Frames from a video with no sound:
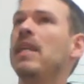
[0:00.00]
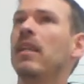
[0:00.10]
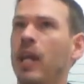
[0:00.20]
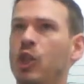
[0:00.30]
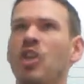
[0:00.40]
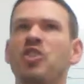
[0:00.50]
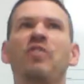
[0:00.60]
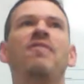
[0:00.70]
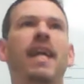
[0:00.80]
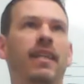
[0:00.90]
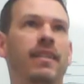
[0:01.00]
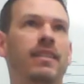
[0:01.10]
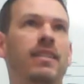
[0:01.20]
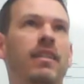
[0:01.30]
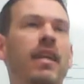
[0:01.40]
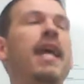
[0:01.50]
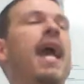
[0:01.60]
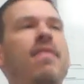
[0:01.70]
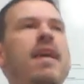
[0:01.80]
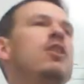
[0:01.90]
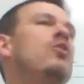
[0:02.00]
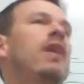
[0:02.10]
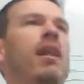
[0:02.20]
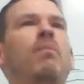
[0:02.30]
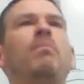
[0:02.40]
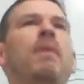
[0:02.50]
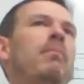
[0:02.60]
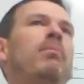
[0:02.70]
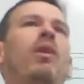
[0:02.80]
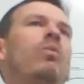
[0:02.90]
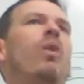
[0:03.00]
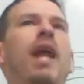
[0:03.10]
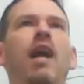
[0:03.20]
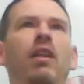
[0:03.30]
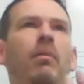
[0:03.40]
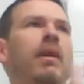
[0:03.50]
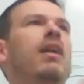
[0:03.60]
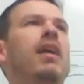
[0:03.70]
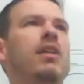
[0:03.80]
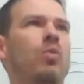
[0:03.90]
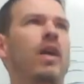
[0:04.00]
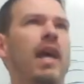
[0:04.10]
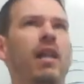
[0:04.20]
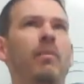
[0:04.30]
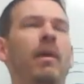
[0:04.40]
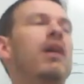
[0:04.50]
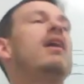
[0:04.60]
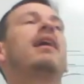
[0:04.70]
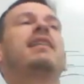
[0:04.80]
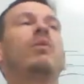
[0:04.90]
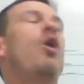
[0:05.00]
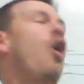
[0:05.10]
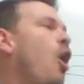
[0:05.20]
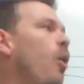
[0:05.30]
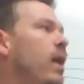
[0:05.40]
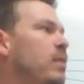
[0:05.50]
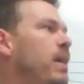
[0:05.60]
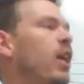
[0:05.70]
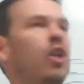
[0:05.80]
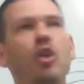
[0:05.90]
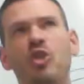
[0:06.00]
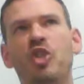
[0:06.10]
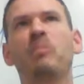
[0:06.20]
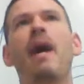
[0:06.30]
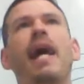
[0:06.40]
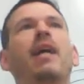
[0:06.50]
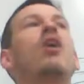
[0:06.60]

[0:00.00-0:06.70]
electrons are valence. And then you can pinpoint what element is what element. Because it will always be a huge spike